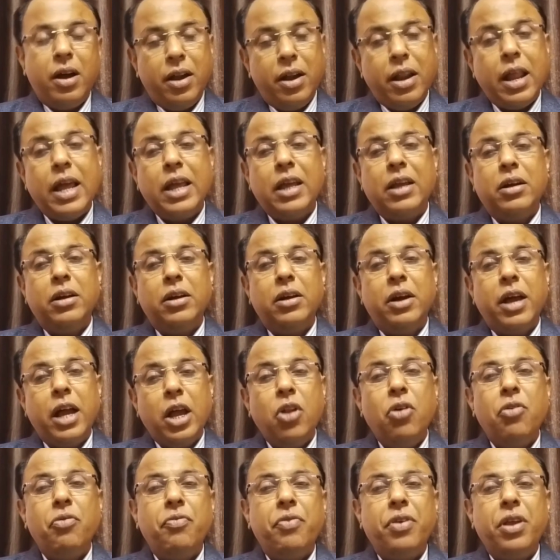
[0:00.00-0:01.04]
like
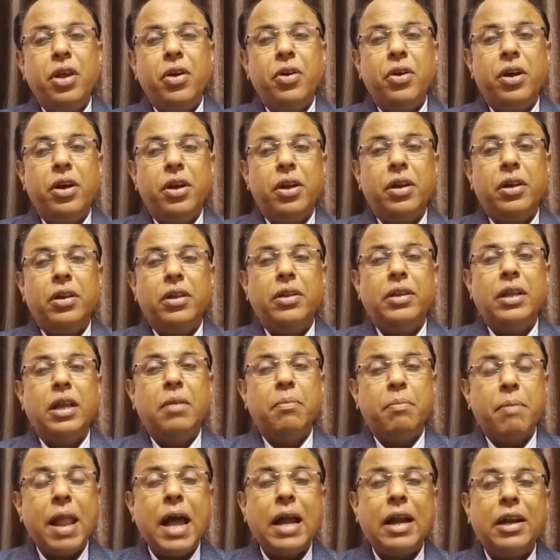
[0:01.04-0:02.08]
yellow fever,
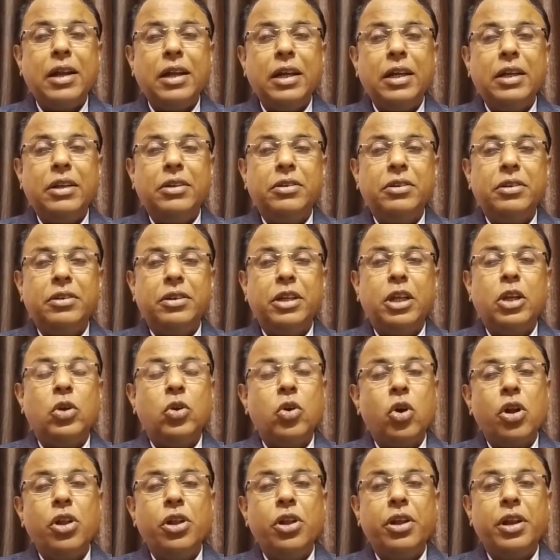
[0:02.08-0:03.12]
then Black Death, then
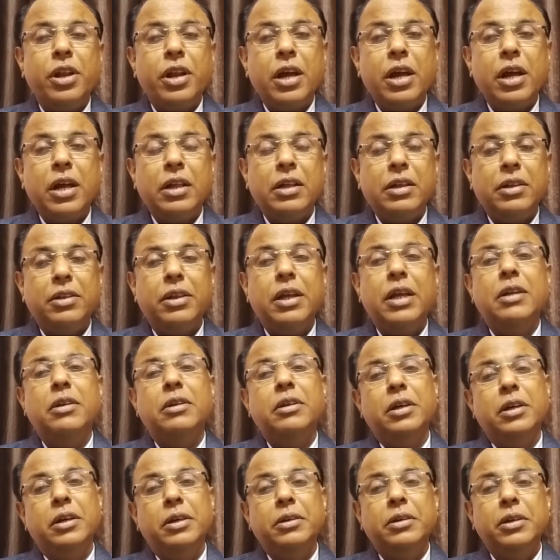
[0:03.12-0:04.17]
cholera, then
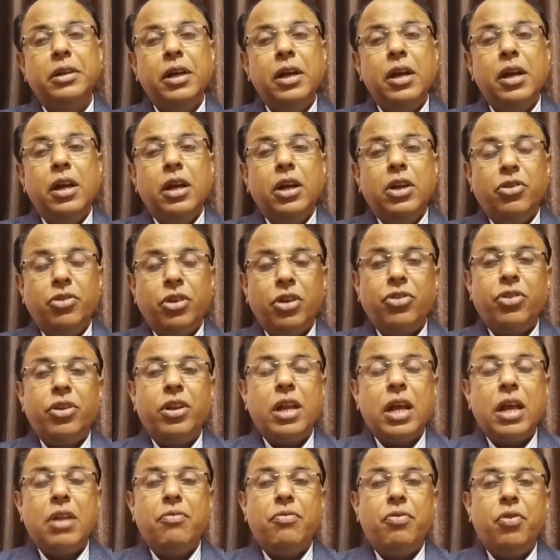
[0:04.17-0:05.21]

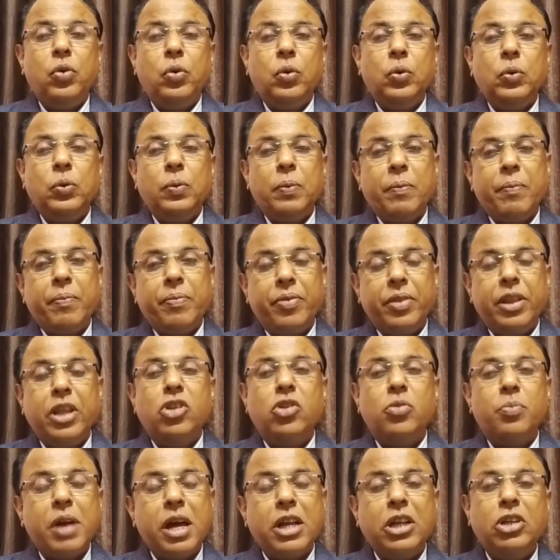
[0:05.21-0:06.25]
Justinine flu,
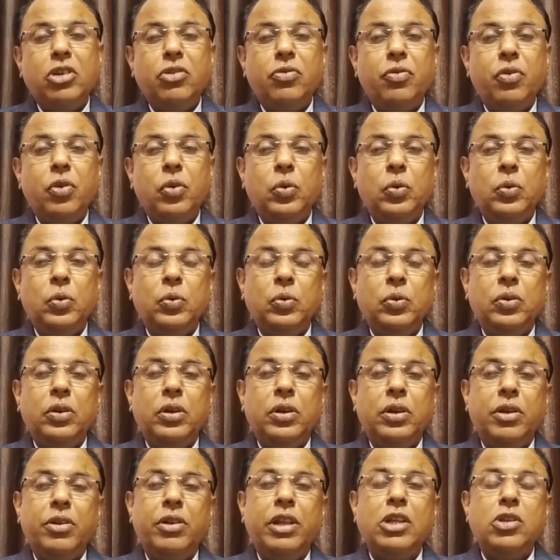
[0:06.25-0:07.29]
then Spanish flu,
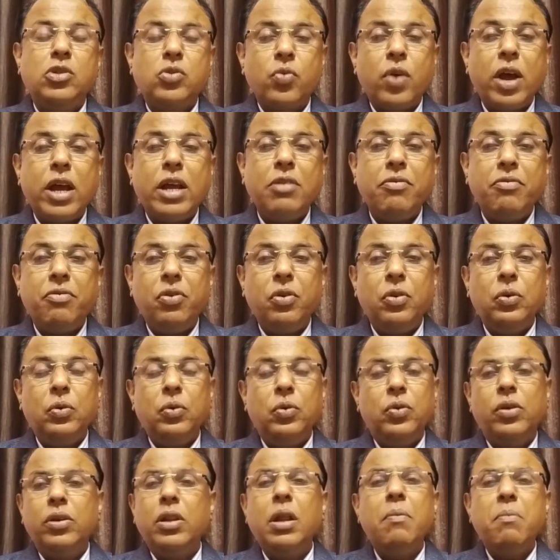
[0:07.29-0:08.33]
then swine flu.
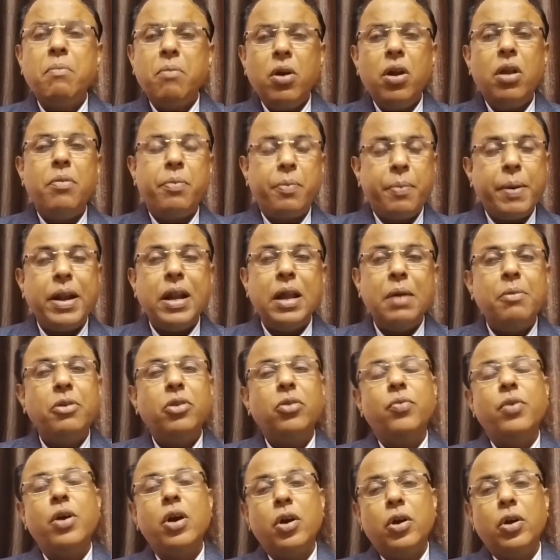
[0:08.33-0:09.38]
Number of
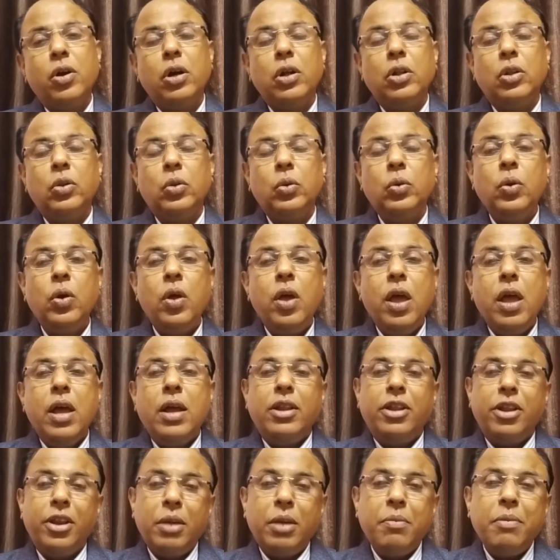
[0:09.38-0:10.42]
pandemics we have gone through.
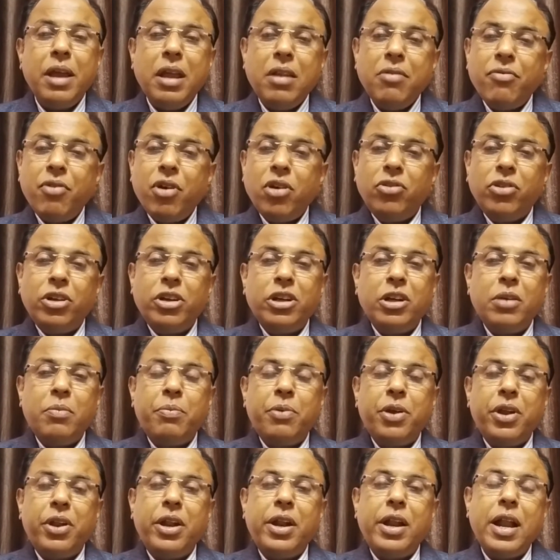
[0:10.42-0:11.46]
They remain for a certain
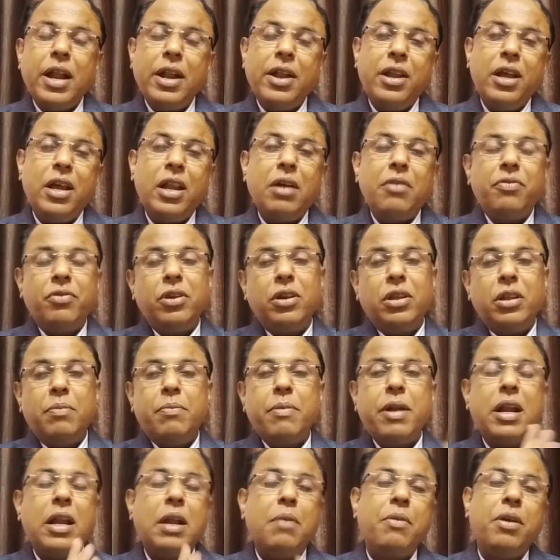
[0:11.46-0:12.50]
period, and thereafter the
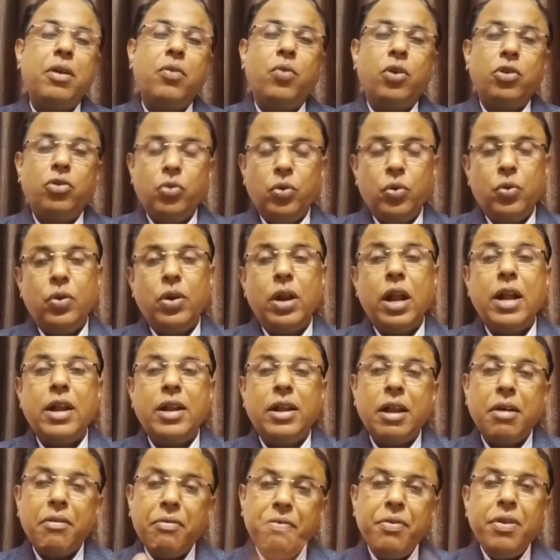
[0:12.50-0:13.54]
pandemic was over.
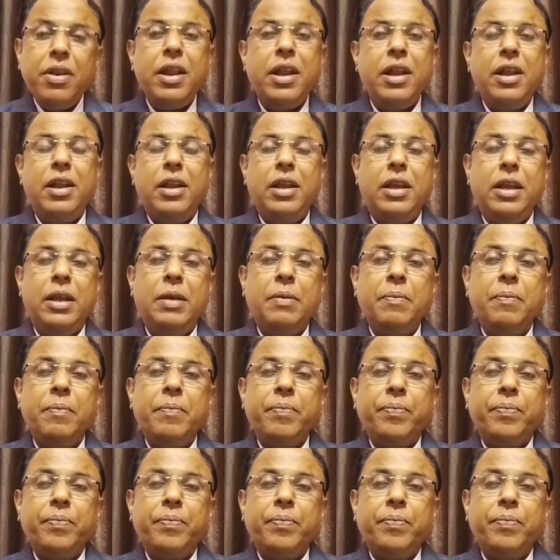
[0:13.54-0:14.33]
And definitely,